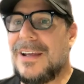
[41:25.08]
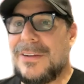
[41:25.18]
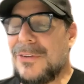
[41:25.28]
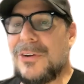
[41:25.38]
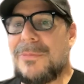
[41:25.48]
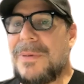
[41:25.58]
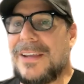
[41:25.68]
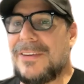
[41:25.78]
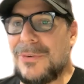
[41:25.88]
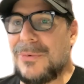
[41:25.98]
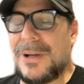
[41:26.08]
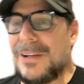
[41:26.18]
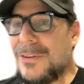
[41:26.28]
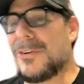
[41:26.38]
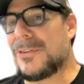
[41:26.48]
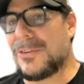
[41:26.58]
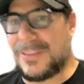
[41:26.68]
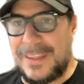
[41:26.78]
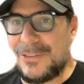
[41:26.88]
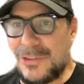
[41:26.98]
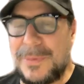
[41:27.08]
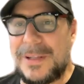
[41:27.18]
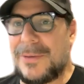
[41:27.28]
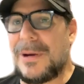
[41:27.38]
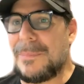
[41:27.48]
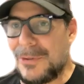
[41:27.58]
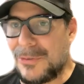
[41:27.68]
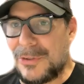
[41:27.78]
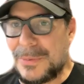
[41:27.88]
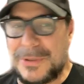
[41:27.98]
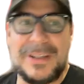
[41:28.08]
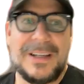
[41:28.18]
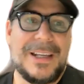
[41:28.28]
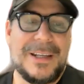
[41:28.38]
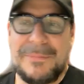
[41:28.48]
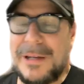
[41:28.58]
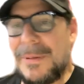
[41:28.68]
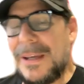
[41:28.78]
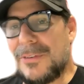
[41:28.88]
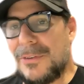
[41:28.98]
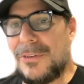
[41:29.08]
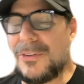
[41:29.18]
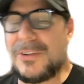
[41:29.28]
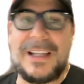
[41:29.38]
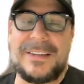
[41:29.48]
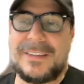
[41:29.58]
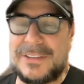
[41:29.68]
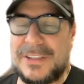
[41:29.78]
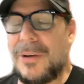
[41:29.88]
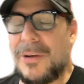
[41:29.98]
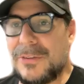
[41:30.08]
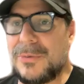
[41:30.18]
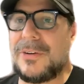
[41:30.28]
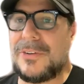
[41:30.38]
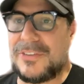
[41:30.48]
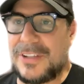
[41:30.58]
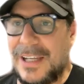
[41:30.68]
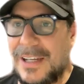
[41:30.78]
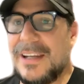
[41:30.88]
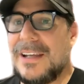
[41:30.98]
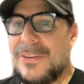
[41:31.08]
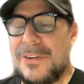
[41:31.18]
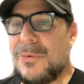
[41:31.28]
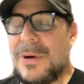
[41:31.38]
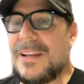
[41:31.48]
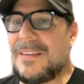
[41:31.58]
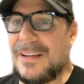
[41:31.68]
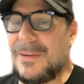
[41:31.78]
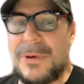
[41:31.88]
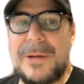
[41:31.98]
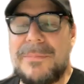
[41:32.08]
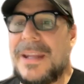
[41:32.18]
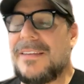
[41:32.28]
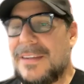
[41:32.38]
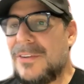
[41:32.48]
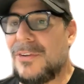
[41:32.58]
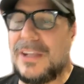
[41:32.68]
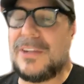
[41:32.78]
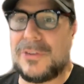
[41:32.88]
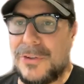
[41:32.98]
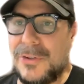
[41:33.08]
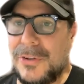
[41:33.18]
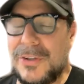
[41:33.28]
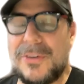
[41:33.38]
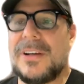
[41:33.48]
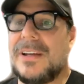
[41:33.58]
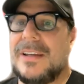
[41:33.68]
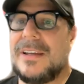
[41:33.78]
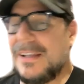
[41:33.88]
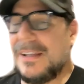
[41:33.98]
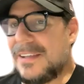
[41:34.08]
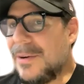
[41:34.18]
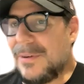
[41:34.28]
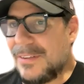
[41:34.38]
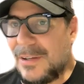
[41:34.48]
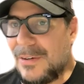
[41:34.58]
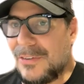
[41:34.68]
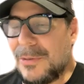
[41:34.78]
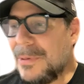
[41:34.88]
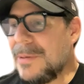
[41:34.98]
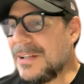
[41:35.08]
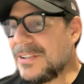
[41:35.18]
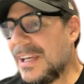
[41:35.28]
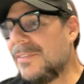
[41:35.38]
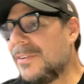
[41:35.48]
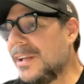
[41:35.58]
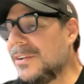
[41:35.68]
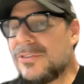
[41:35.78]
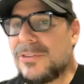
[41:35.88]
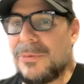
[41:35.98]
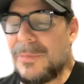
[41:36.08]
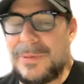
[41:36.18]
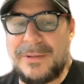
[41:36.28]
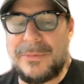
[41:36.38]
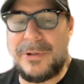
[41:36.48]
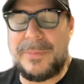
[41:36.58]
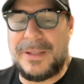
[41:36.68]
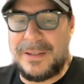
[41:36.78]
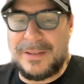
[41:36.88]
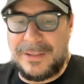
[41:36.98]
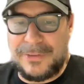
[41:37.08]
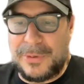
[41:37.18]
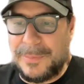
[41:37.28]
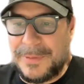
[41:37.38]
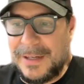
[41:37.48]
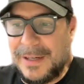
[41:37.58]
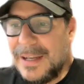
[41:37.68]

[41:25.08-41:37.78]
not based on what a doctor thinks should be the right prescription, but based on utilizing genomics to understand, what is the one medicine you need to cure you, et cetera, et cetera. So pretty much every industry will be disrupted.